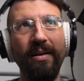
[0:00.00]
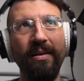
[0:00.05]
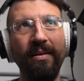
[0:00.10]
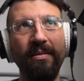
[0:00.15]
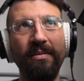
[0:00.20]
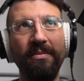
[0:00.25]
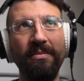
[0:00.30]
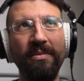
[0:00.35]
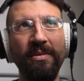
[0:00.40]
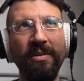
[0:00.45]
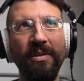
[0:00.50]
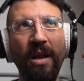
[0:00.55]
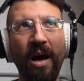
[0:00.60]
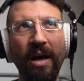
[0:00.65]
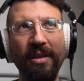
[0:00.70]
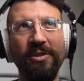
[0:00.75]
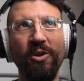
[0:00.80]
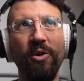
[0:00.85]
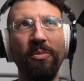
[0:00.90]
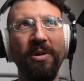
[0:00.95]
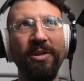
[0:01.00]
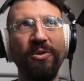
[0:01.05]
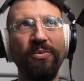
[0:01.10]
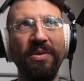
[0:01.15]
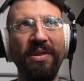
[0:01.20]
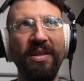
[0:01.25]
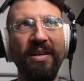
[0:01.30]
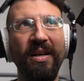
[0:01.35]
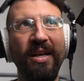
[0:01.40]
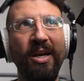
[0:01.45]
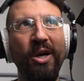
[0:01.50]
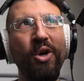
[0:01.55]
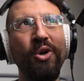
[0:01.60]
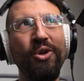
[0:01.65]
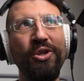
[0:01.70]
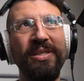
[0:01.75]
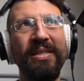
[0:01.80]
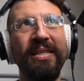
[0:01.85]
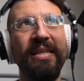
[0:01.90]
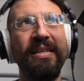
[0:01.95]
not so much with the
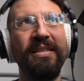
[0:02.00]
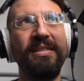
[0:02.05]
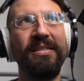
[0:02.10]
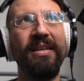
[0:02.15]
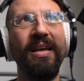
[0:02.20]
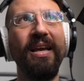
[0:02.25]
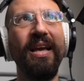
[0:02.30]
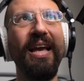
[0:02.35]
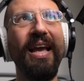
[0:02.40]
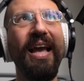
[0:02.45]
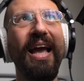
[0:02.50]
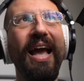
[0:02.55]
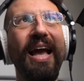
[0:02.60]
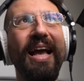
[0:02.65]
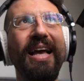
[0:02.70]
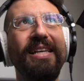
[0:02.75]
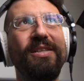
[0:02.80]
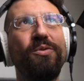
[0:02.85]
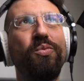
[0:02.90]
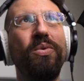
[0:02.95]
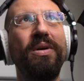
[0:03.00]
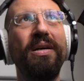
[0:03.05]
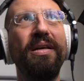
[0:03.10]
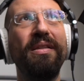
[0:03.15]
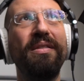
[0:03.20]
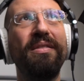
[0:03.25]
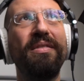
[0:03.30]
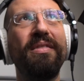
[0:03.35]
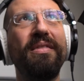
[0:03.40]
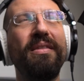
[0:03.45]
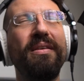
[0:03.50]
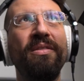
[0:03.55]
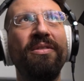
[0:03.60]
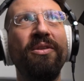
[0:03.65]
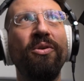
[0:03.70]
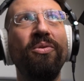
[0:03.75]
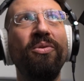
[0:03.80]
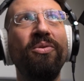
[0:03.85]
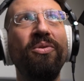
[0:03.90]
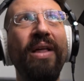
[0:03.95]
acoustics as with
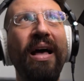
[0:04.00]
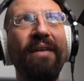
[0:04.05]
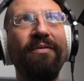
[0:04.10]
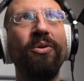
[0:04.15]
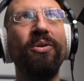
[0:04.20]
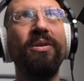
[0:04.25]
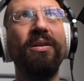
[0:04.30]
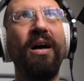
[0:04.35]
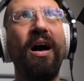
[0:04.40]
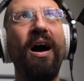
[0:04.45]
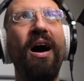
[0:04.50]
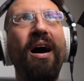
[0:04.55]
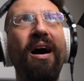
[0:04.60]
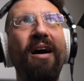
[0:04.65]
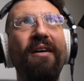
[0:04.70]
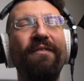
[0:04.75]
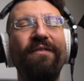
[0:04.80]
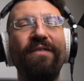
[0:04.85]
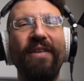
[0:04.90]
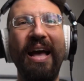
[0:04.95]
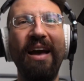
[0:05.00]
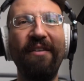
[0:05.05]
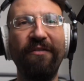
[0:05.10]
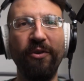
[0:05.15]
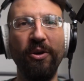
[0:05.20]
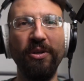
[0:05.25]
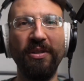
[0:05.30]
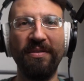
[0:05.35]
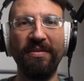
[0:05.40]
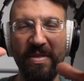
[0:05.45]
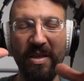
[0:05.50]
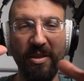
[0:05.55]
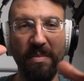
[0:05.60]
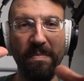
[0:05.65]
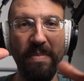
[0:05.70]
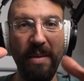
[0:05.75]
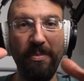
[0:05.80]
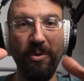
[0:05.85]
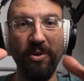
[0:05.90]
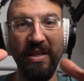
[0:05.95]
the level of effort that the
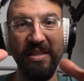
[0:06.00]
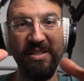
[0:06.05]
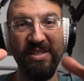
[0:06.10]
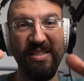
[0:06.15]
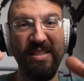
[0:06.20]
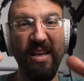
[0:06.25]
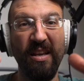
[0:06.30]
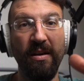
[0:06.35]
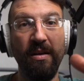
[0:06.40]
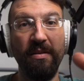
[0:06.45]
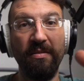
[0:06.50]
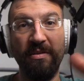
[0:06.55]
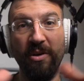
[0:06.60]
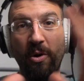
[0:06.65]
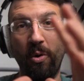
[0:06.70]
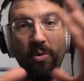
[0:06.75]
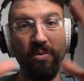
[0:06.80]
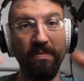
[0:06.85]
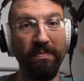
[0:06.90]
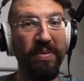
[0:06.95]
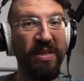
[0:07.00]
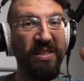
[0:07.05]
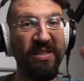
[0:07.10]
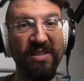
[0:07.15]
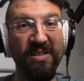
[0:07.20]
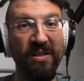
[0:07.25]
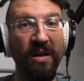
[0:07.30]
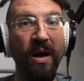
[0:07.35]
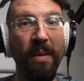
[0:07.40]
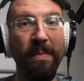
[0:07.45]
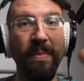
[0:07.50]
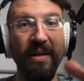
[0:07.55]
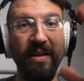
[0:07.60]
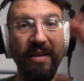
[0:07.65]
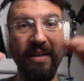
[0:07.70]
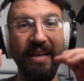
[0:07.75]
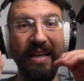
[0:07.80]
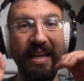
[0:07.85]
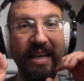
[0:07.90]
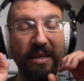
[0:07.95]
people that set the whole business up
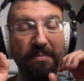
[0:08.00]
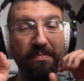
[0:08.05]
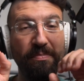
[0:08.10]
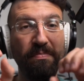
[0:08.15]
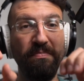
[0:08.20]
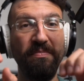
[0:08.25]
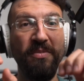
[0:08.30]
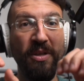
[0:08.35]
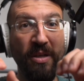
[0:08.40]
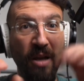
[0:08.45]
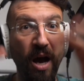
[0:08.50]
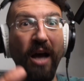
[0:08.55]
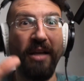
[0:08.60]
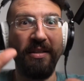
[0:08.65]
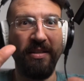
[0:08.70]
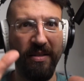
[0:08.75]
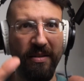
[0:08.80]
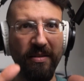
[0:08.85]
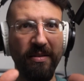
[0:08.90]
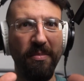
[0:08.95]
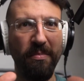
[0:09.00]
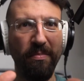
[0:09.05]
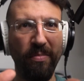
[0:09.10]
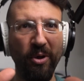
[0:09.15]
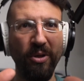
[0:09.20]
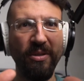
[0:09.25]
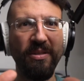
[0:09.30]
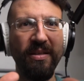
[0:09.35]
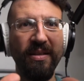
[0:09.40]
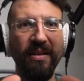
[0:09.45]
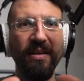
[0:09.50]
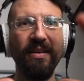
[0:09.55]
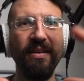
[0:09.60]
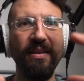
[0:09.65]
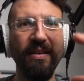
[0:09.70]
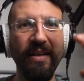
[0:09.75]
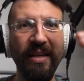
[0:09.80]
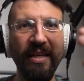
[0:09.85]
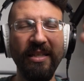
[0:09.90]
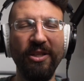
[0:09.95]
had not put
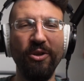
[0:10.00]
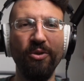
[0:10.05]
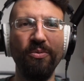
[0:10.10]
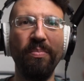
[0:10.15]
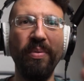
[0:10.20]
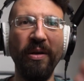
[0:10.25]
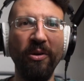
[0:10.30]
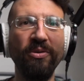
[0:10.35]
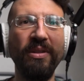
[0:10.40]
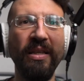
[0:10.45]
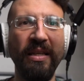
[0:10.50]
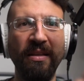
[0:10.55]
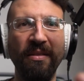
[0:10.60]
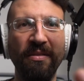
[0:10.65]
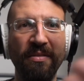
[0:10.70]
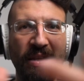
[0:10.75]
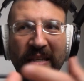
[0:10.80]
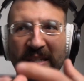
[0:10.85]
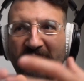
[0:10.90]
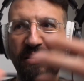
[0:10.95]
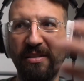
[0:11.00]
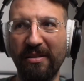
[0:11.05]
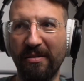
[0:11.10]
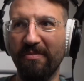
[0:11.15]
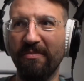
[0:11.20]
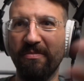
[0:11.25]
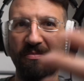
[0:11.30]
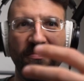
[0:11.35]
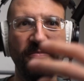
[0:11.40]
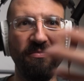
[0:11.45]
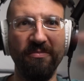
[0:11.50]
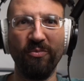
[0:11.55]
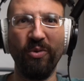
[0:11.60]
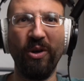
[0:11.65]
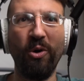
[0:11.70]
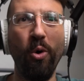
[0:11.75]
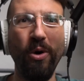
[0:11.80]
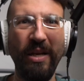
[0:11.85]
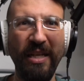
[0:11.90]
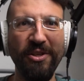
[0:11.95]
into building this
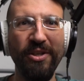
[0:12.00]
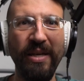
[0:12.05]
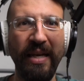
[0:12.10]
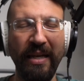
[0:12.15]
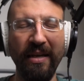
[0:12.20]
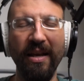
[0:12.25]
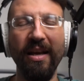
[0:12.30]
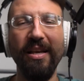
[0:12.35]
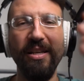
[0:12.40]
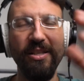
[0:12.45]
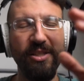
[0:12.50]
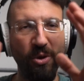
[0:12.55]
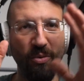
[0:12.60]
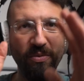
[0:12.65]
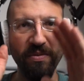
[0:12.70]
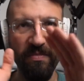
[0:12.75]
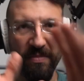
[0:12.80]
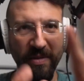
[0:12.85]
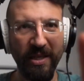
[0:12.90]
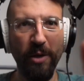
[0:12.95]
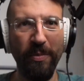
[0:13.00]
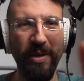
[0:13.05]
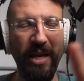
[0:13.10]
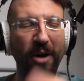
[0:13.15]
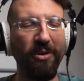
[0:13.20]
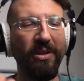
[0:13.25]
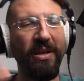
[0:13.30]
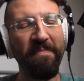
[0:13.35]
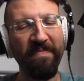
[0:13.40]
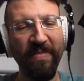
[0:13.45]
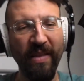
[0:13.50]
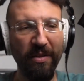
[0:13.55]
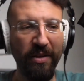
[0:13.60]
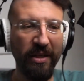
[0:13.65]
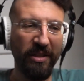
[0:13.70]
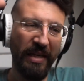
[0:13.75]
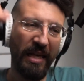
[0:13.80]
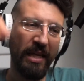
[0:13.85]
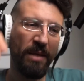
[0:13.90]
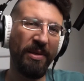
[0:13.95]
recording chain. So hear me out.
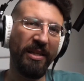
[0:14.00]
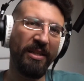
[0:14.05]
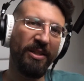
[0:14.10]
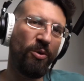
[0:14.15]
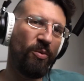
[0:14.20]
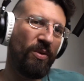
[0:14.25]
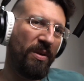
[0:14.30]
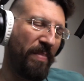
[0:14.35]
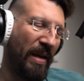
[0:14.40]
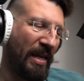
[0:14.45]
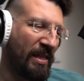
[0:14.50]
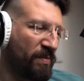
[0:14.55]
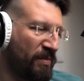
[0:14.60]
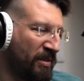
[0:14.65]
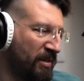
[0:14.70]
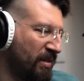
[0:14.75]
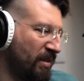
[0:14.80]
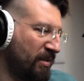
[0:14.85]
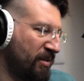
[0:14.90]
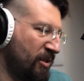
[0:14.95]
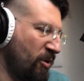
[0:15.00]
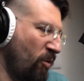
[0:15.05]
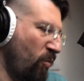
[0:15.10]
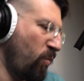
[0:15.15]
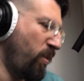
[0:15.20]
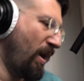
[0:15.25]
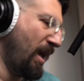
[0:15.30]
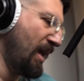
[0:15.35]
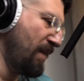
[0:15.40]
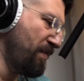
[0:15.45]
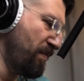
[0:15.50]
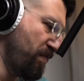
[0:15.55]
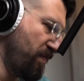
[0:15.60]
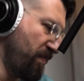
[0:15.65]
They're taking me into the basement, so way